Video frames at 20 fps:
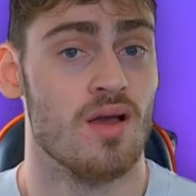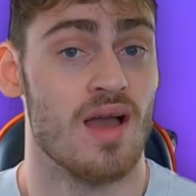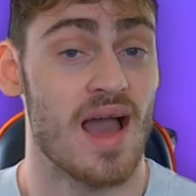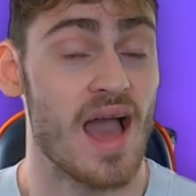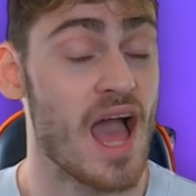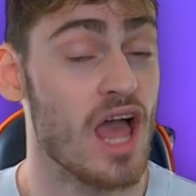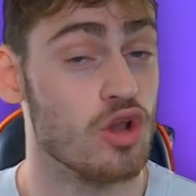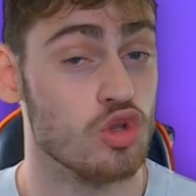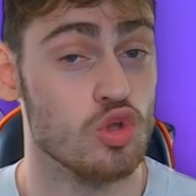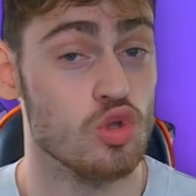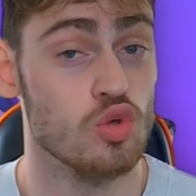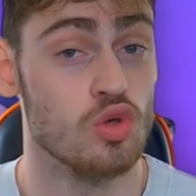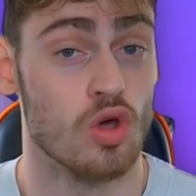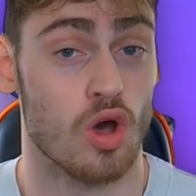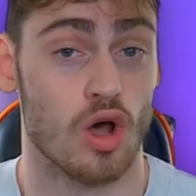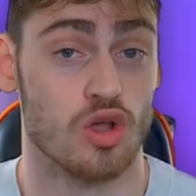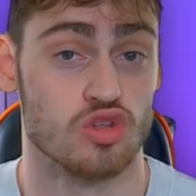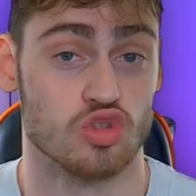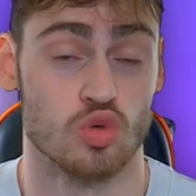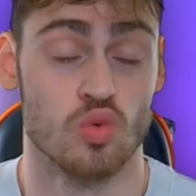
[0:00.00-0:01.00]
At
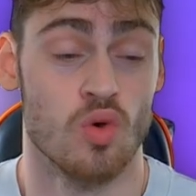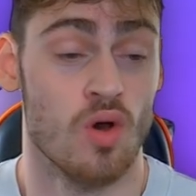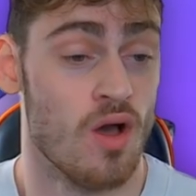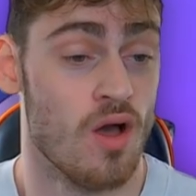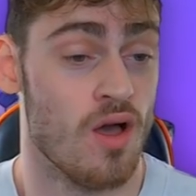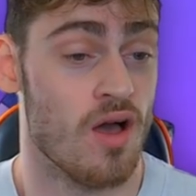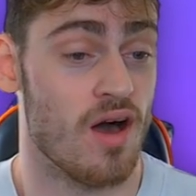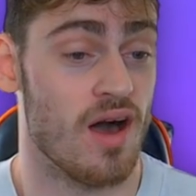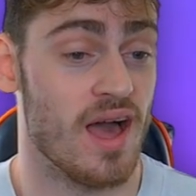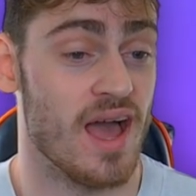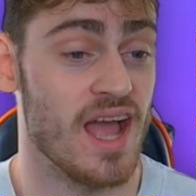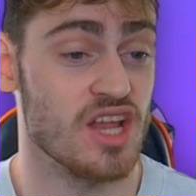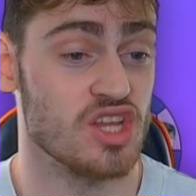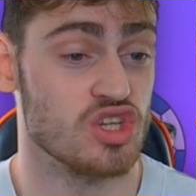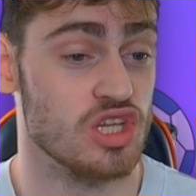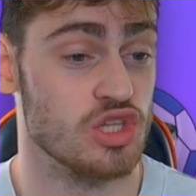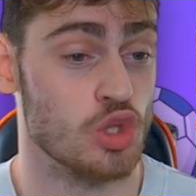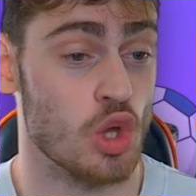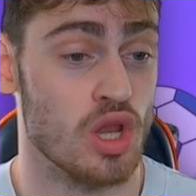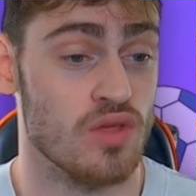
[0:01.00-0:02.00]
Newcastle, I
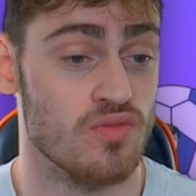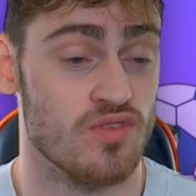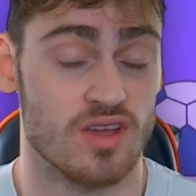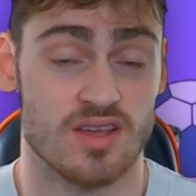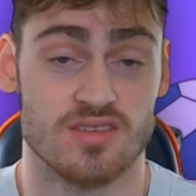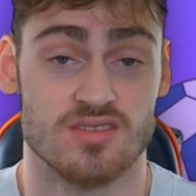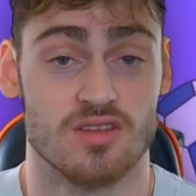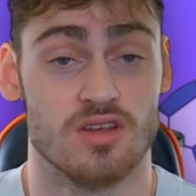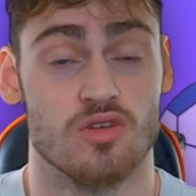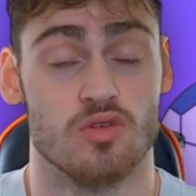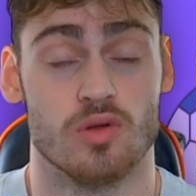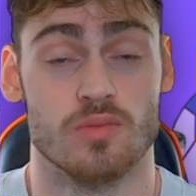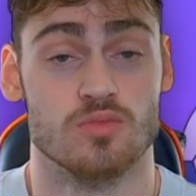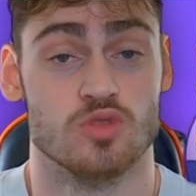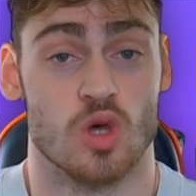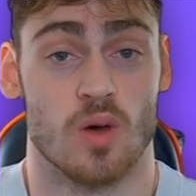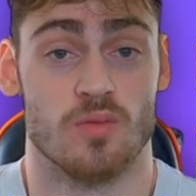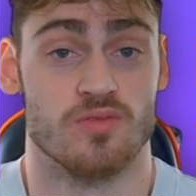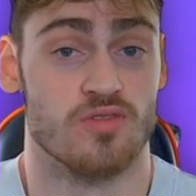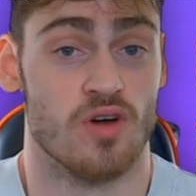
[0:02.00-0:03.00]
actually don't even consider him
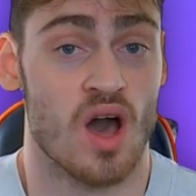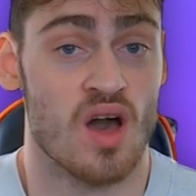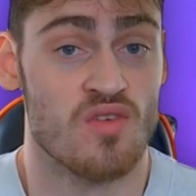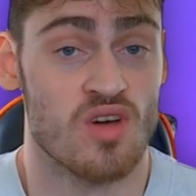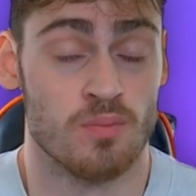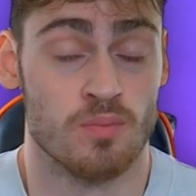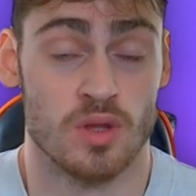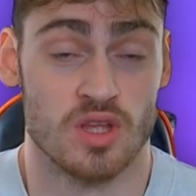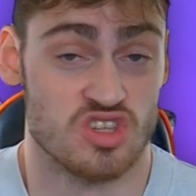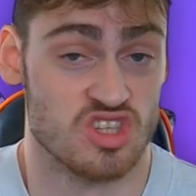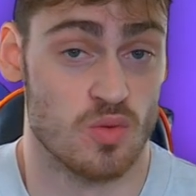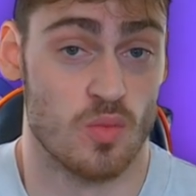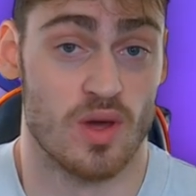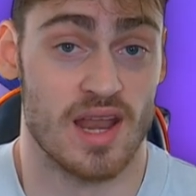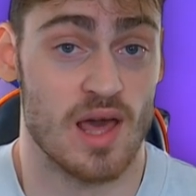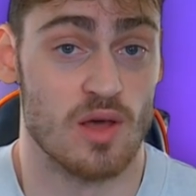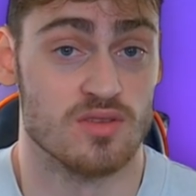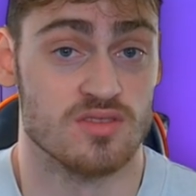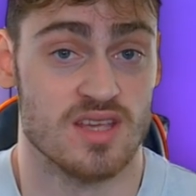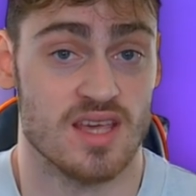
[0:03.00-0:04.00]
top 5. I'd put someone
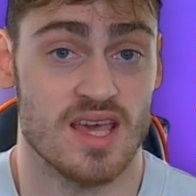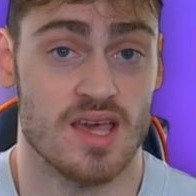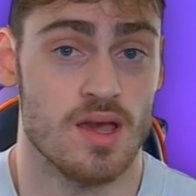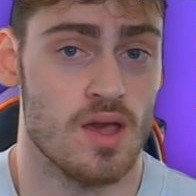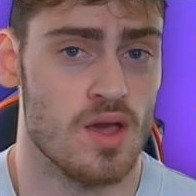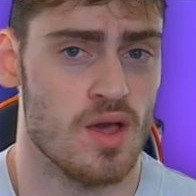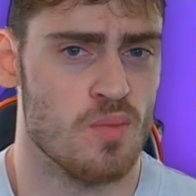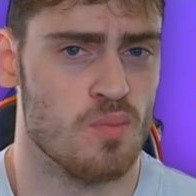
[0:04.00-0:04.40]
else here.